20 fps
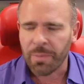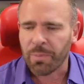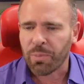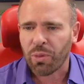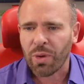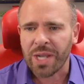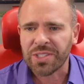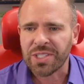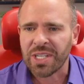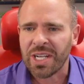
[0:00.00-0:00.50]

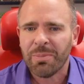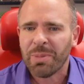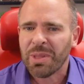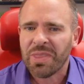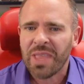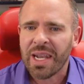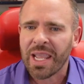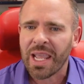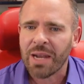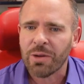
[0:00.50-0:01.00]
unprecedented.
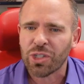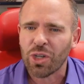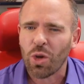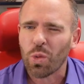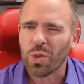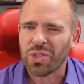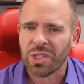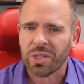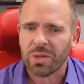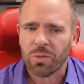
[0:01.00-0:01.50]
But then again,
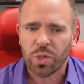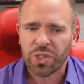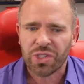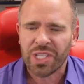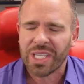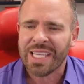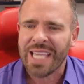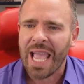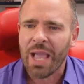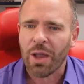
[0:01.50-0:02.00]
so was
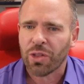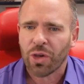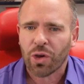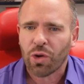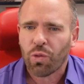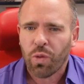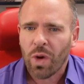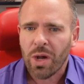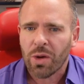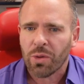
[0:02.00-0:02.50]

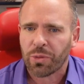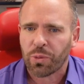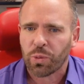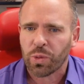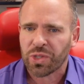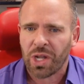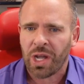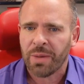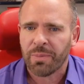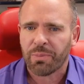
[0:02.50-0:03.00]
the
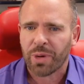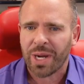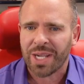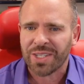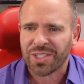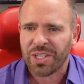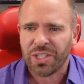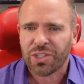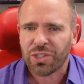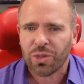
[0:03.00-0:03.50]
growth was
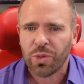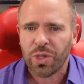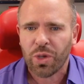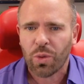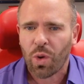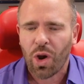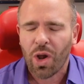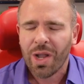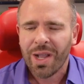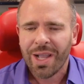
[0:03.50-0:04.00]
unprecedented. So
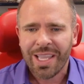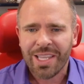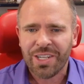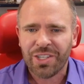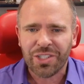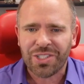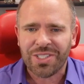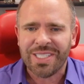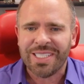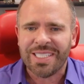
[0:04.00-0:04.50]
we were
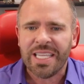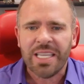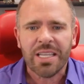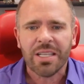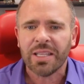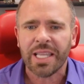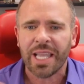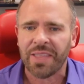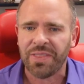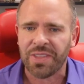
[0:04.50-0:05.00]
just
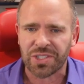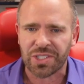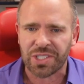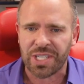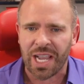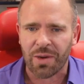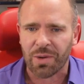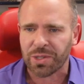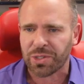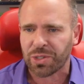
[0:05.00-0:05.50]
dealing in
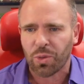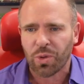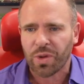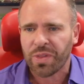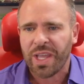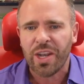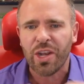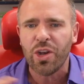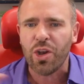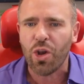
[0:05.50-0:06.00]
this
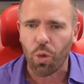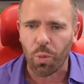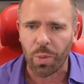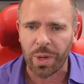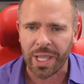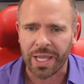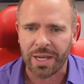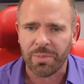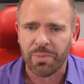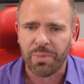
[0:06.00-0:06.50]
territory that
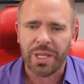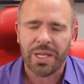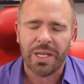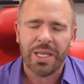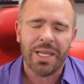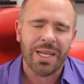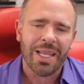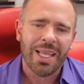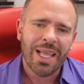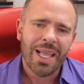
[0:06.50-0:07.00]
nobody had
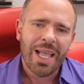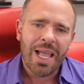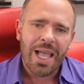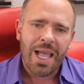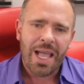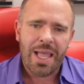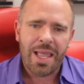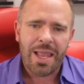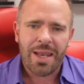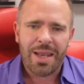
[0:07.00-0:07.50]
been in.
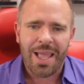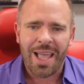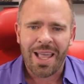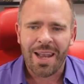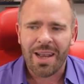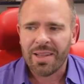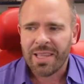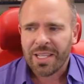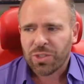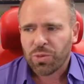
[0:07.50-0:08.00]

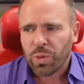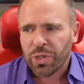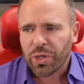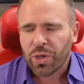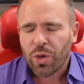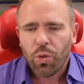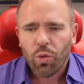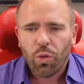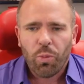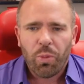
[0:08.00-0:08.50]
And that's one
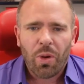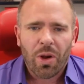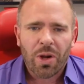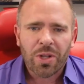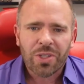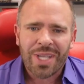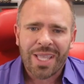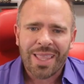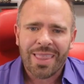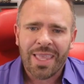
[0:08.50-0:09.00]
of the cool
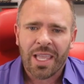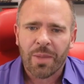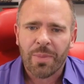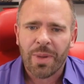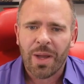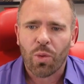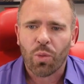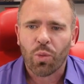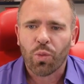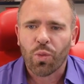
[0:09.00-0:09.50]
parts I think
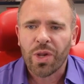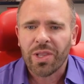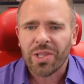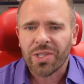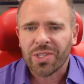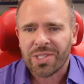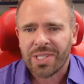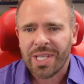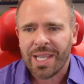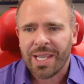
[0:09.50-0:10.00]
about
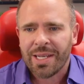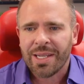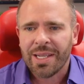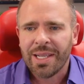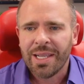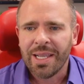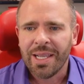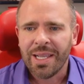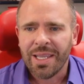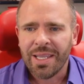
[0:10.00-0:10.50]
real estate
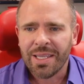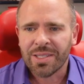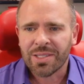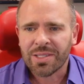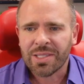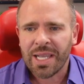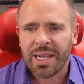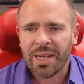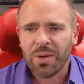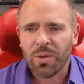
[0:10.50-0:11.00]

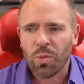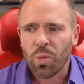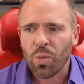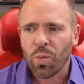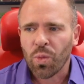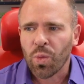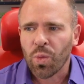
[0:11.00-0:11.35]
is that